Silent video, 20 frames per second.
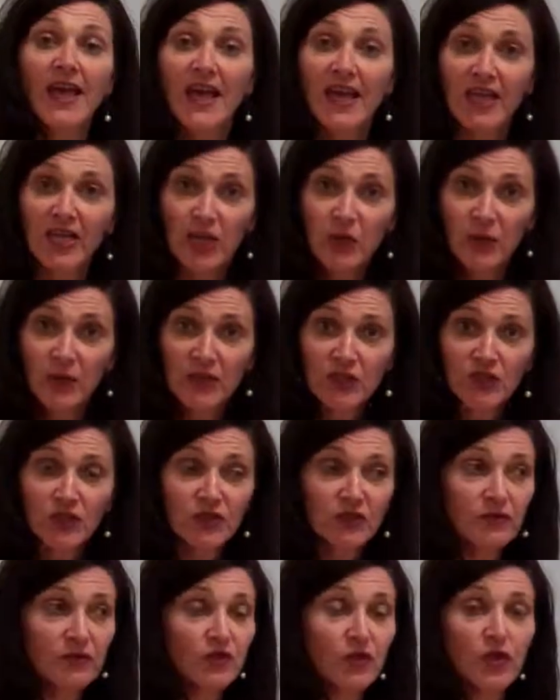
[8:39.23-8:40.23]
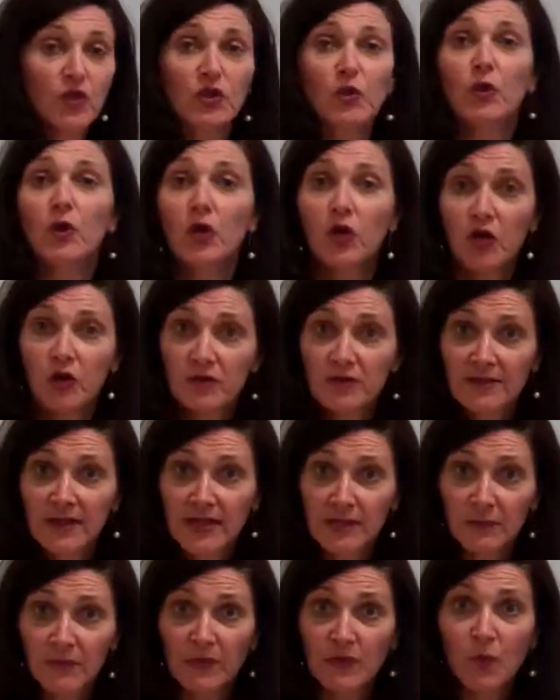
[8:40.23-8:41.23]
Any questions, you can
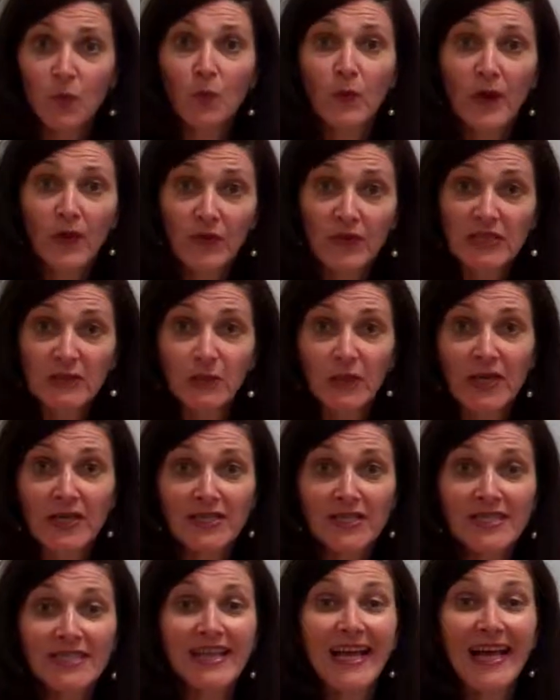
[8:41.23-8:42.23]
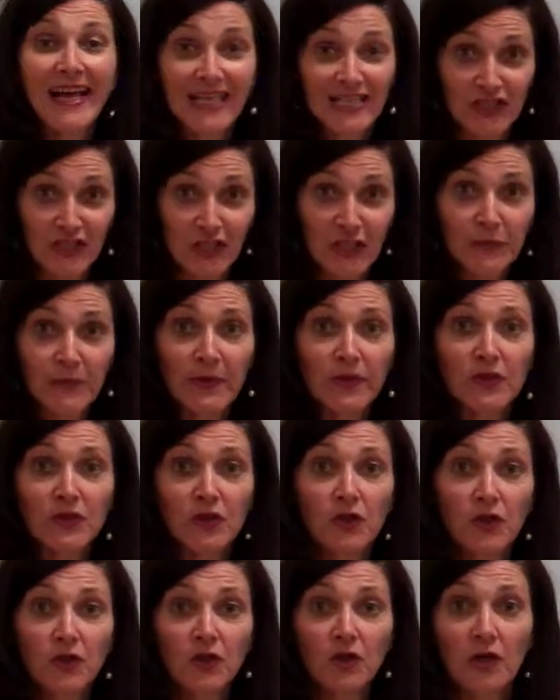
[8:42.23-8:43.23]
contact me on
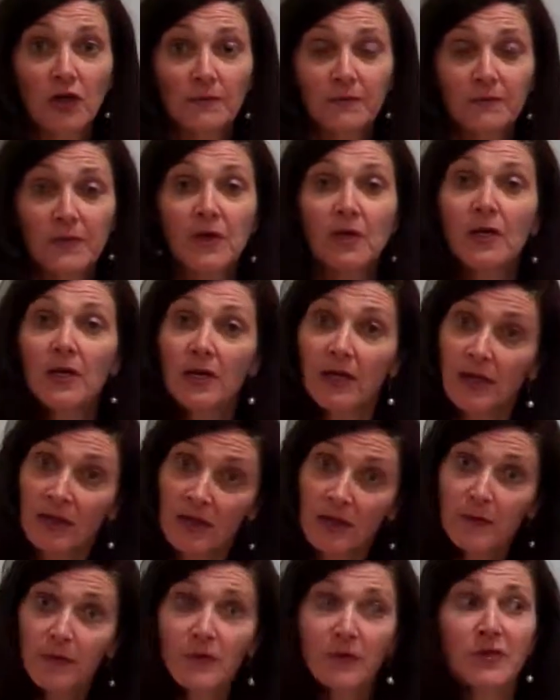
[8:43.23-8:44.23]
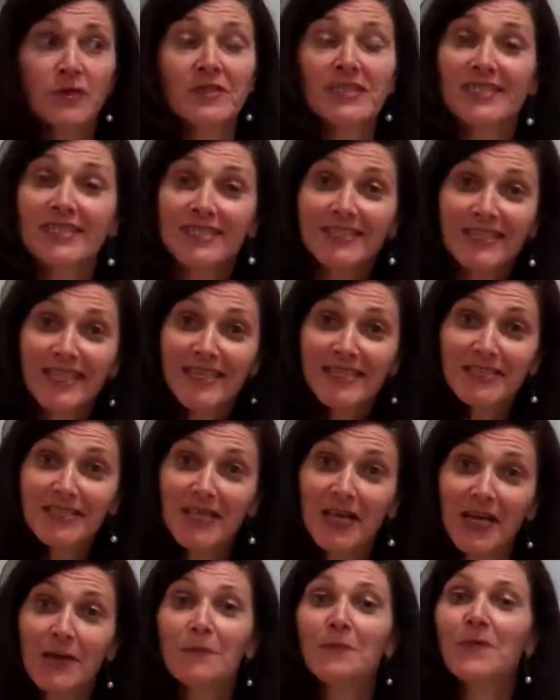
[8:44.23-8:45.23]
wealthyspaces@gmail.com. But until next
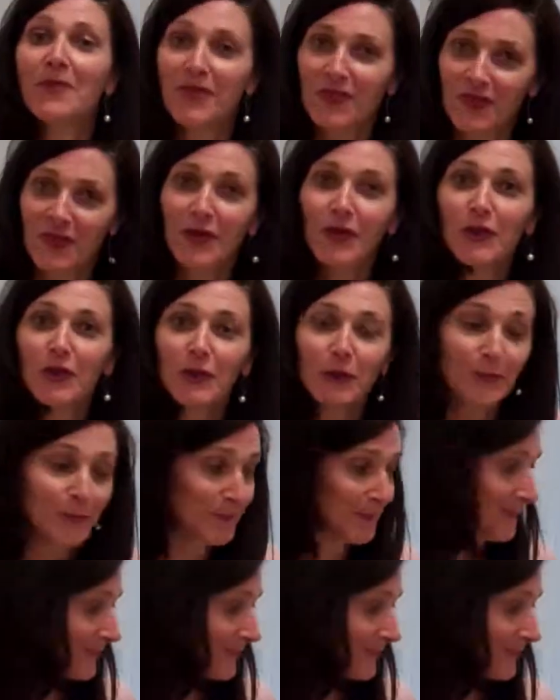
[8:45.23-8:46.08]
time, thank you.